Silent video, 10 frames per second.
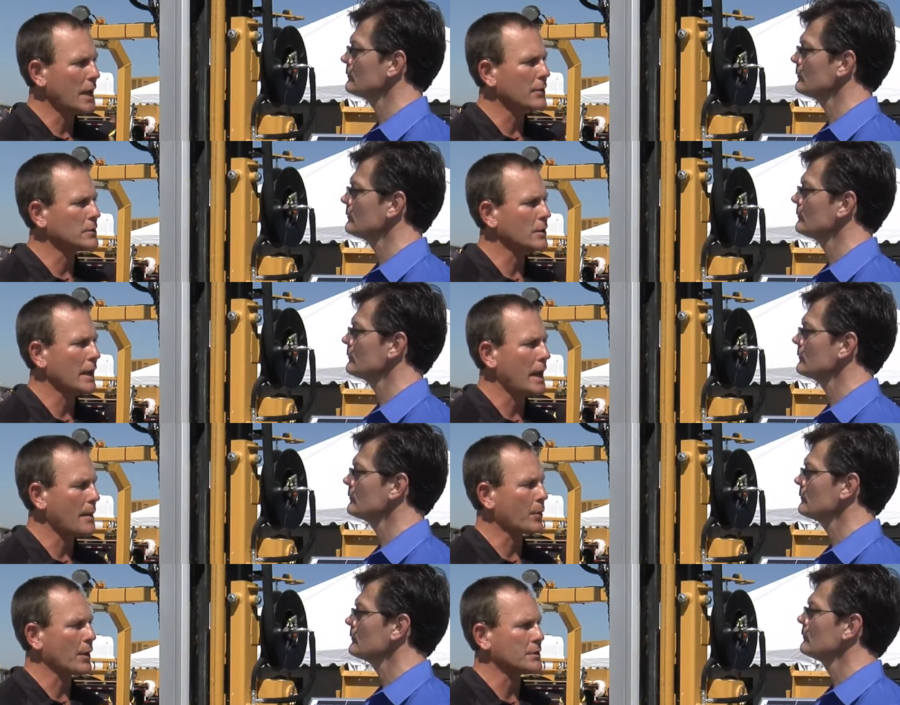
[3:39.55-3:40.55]
Speaker 1: tethered to the
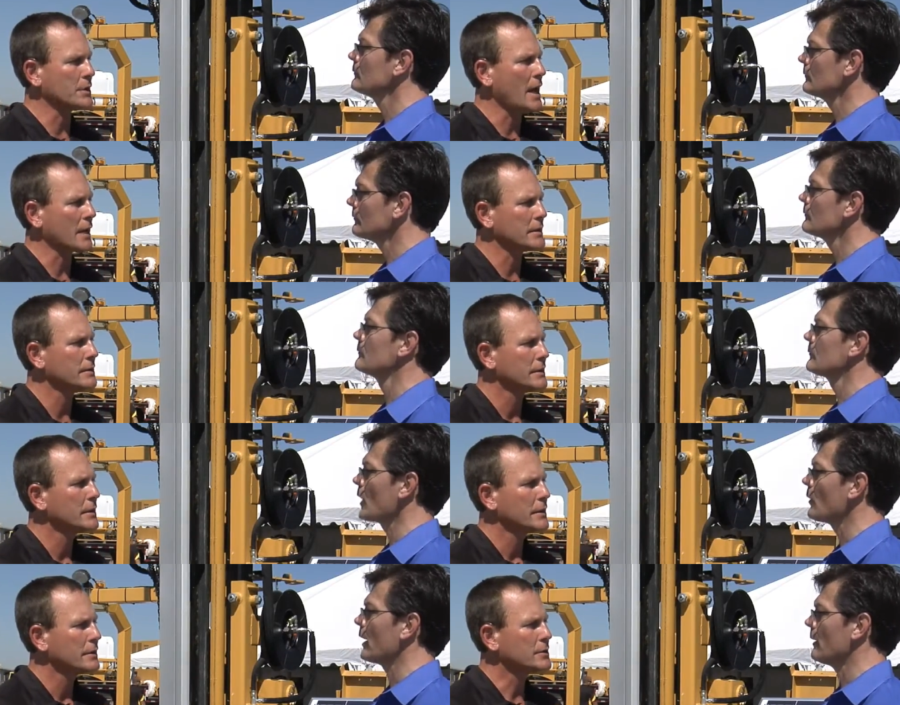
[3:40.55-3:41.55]
operator's neck.
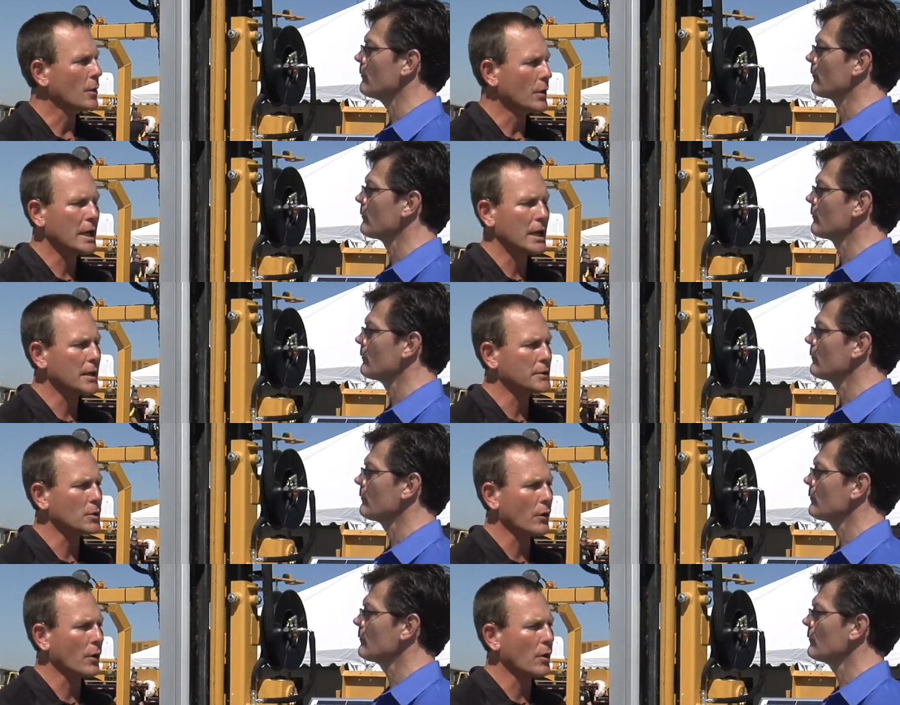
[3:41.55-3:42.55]
Okay. So he can
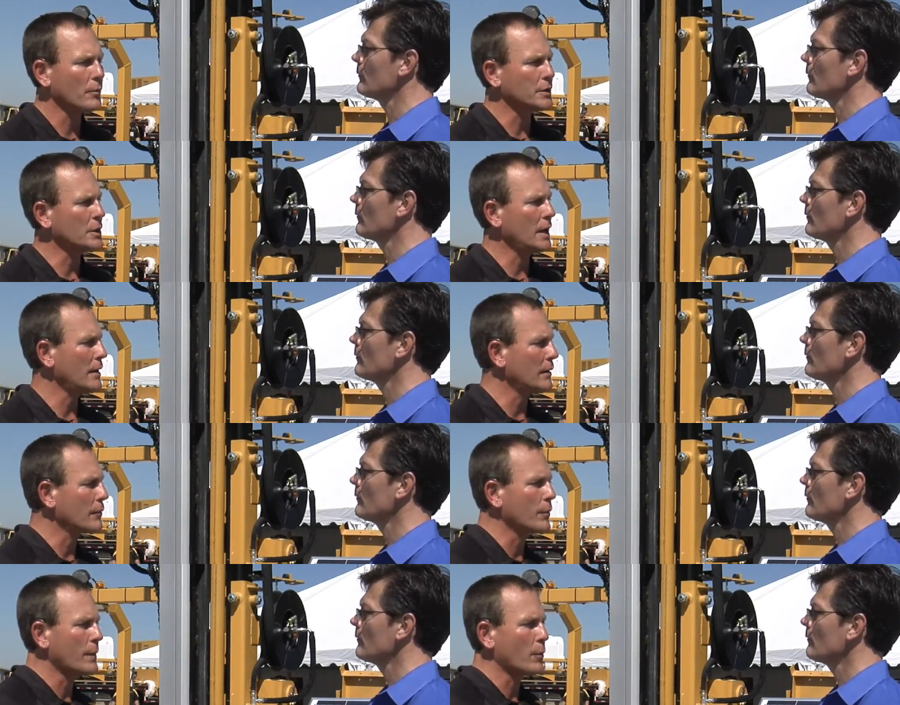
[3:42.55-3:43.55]
control the whole machine
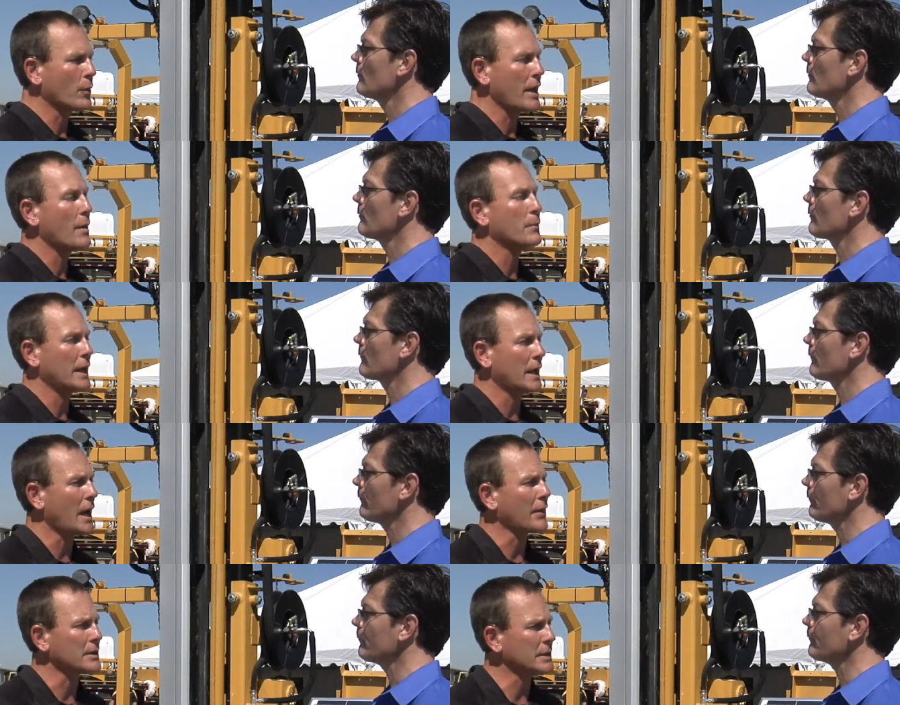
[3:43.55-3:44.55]
without being
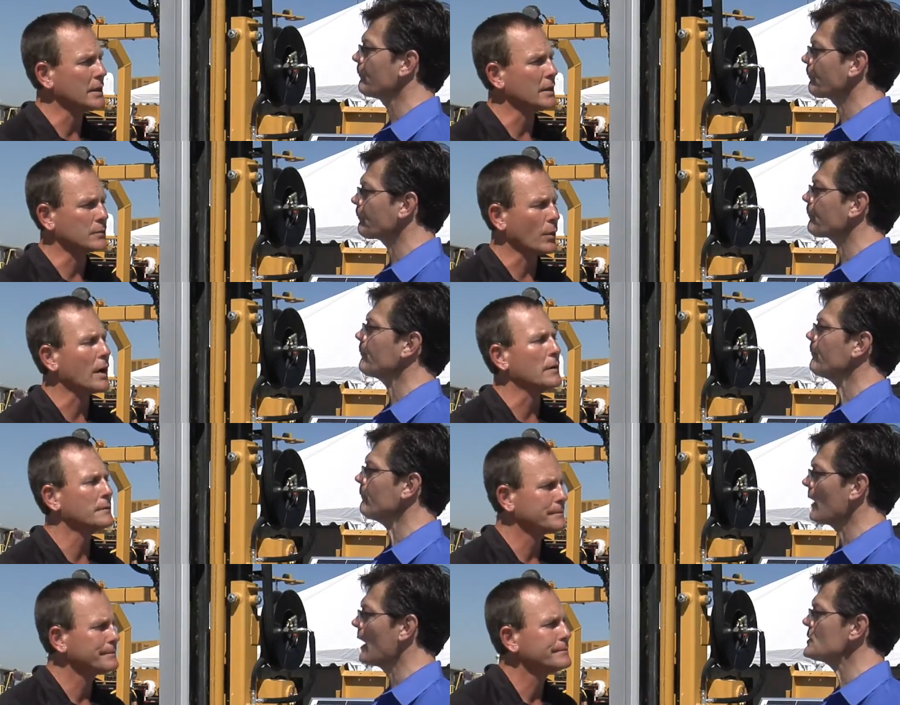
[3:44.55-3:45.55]
on the seat as well.
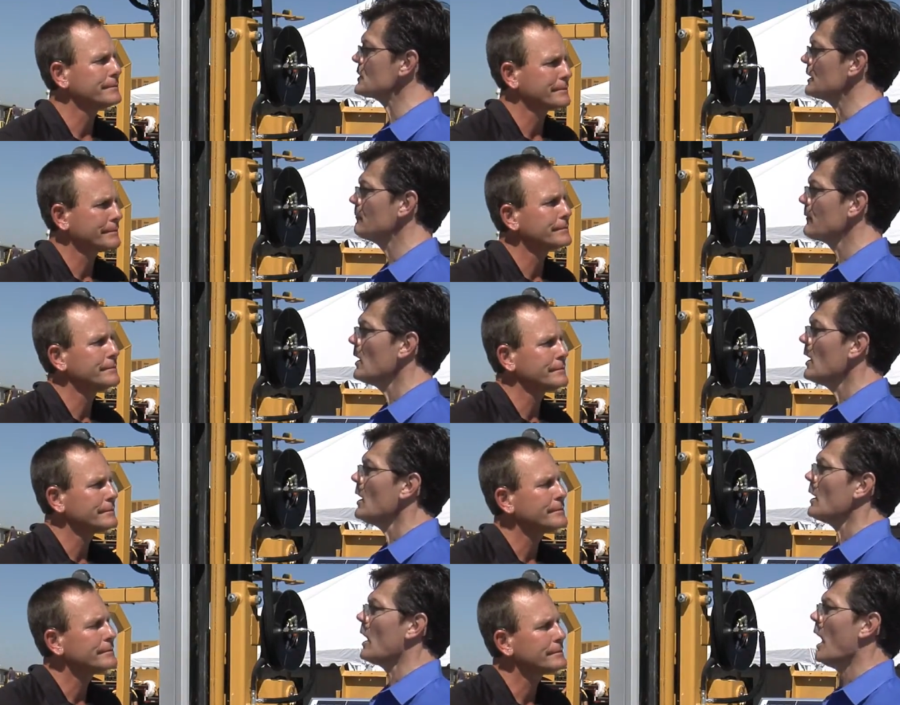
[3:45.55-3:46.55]
Speaker 2: I see.
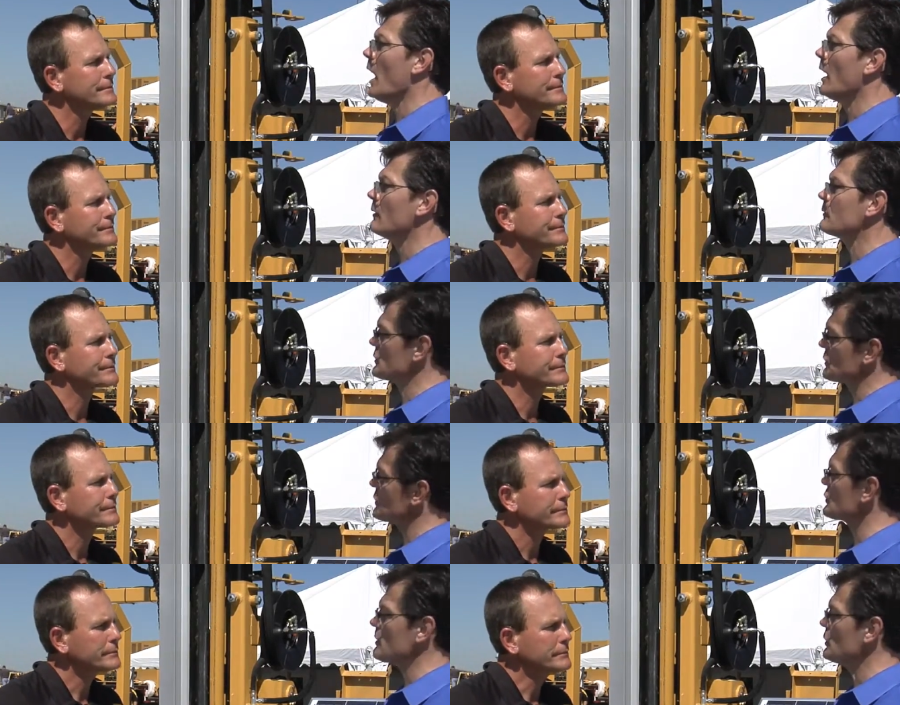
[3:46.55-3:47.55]
Uh, does the
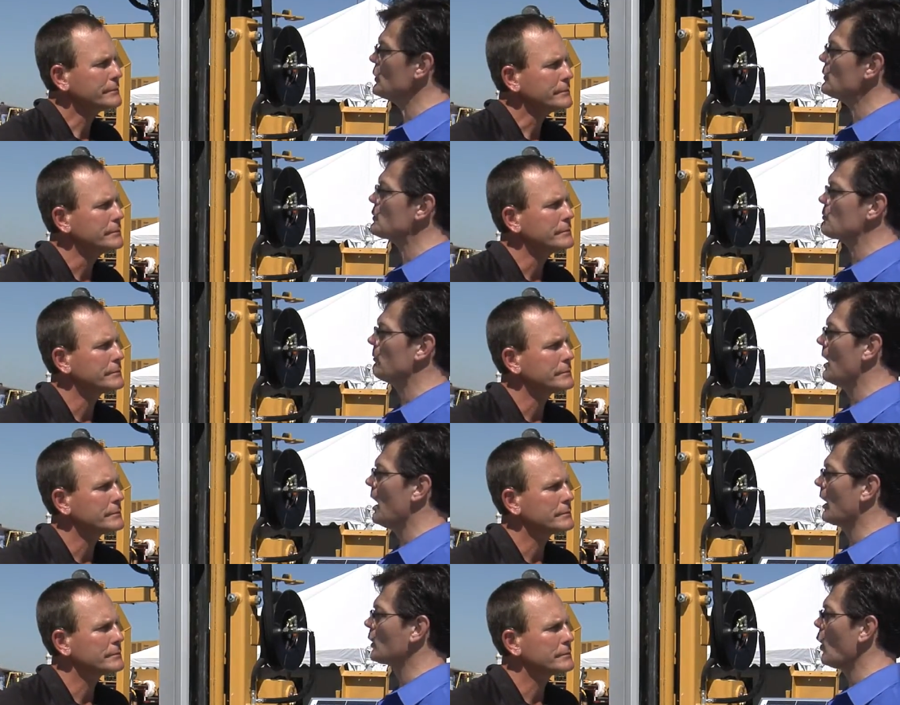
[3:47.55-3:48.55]
system use
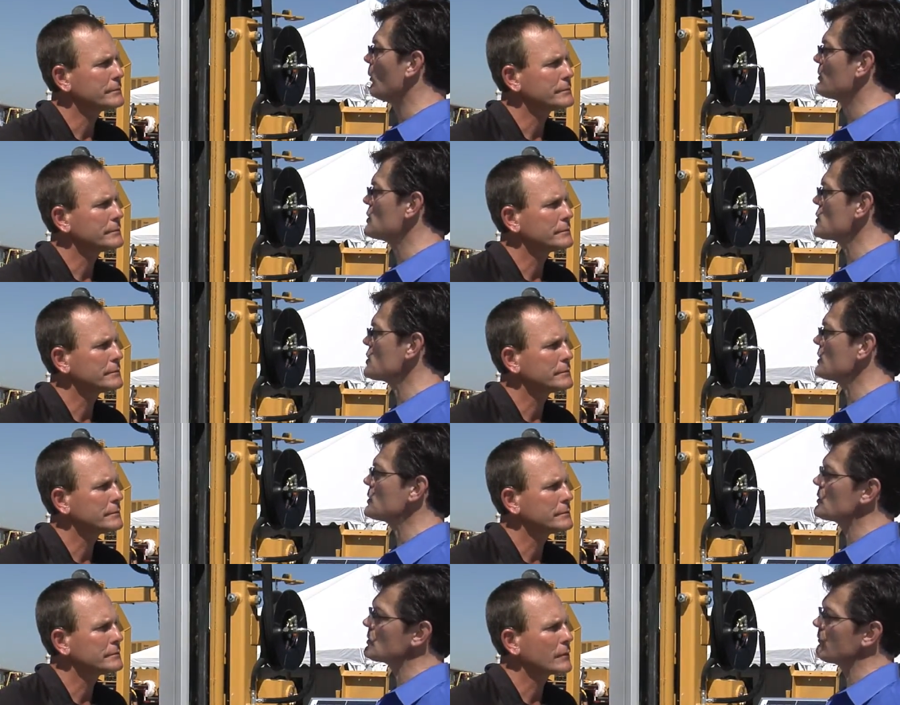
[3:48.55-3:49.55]
uh, global positioning
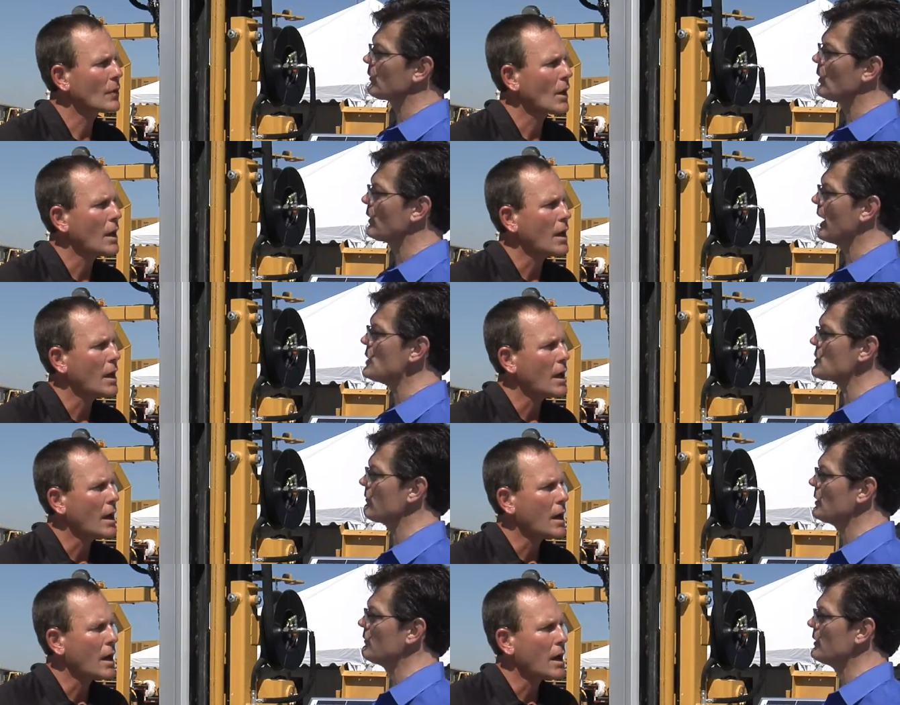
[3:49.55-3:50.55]
system for location
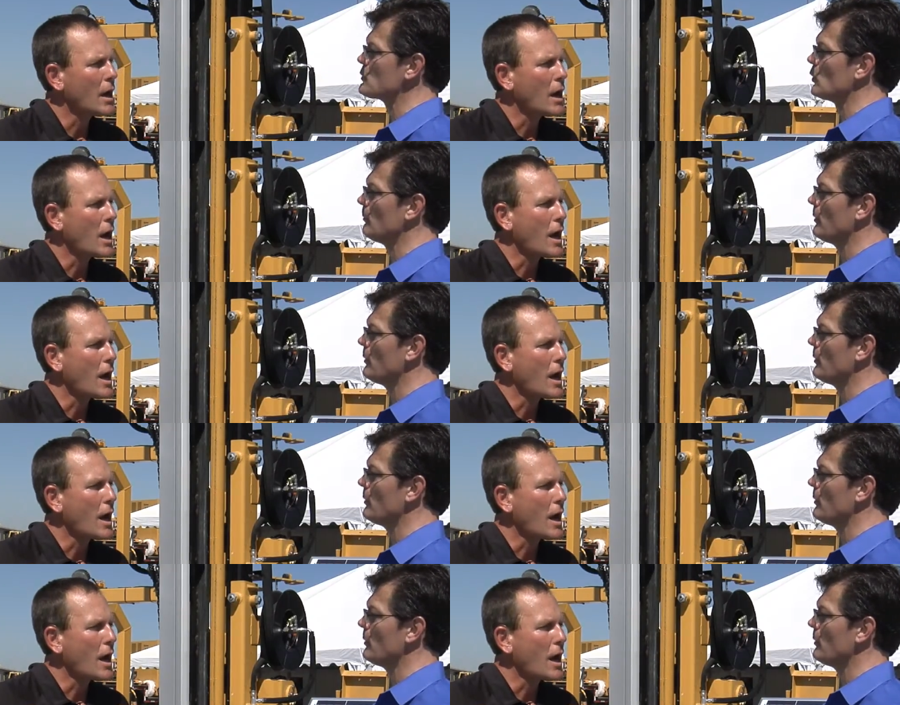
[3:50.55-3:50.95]
of individual